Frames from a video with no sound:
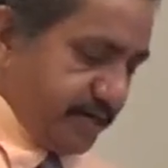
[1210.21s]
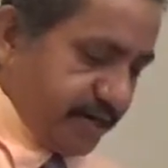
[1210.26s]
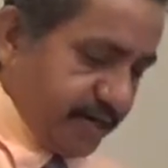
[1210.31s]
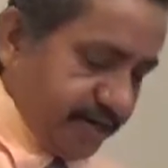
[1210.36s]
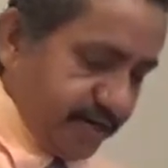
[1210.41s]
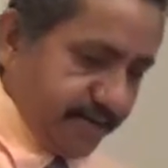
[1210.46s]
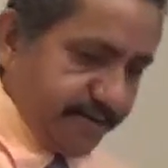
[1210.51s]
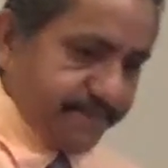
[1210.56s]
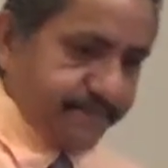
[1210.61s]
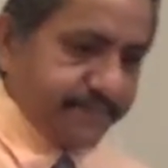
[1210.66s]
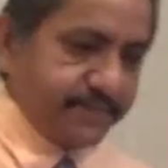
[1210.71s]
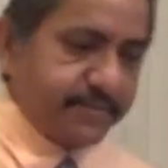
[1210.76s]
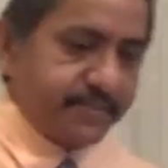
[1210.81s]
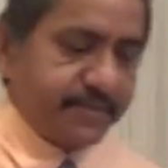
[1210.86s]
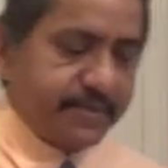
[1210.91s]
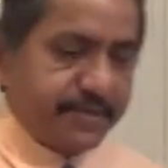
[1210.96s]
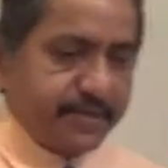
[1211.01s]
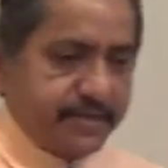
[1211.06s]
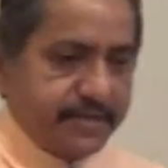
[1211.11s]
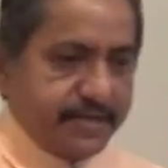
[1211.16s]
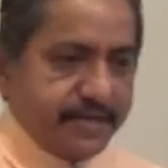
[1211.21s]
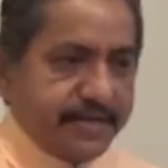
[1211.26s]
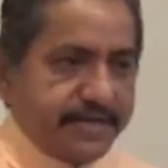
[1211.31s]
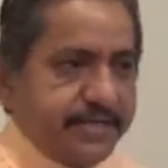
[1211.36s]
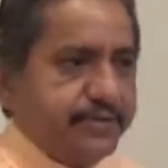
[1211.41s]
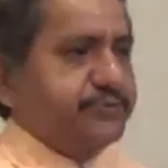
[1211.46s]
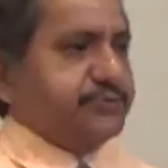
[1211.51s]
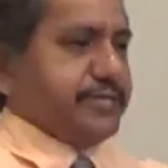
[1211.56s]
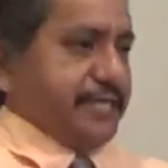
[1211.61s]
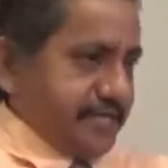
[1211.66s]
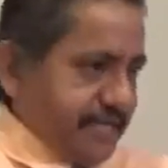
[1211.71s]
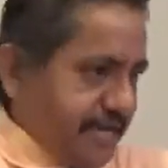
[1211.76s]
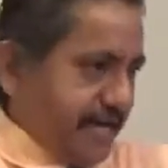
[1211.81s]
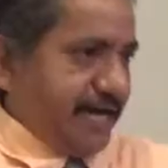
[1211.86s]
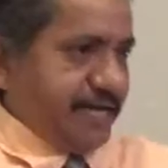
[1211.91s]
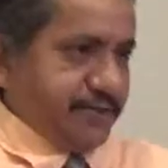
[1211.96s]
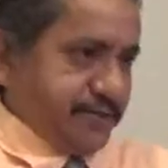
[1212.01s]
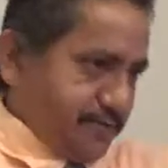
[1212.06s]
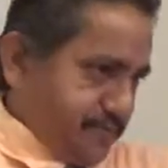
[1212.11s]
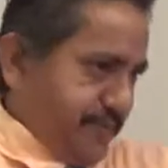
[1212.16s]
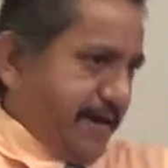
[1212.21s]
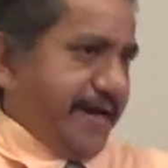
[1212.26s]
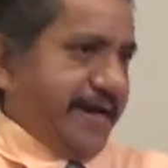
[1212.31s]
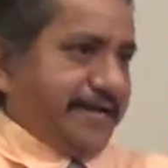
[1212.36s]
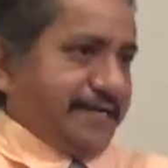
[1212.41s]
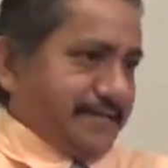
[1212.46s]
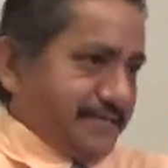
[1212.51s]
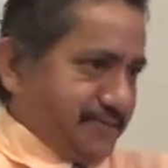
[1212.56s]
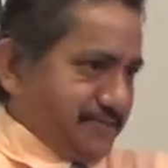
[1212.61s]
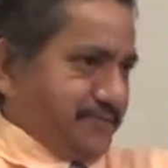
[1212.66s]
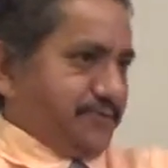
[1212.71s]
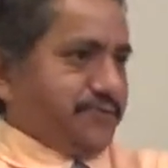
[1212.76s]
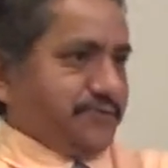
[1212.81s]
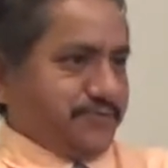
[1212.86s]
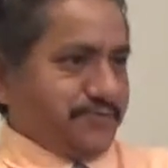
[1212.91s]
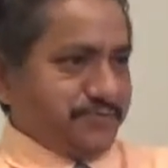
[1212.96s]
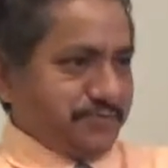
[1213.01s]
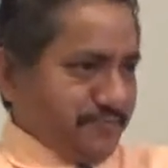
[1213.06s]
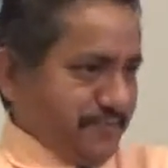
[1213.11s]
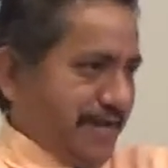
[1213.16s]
um, and he was like, yeah, you know, man, you know,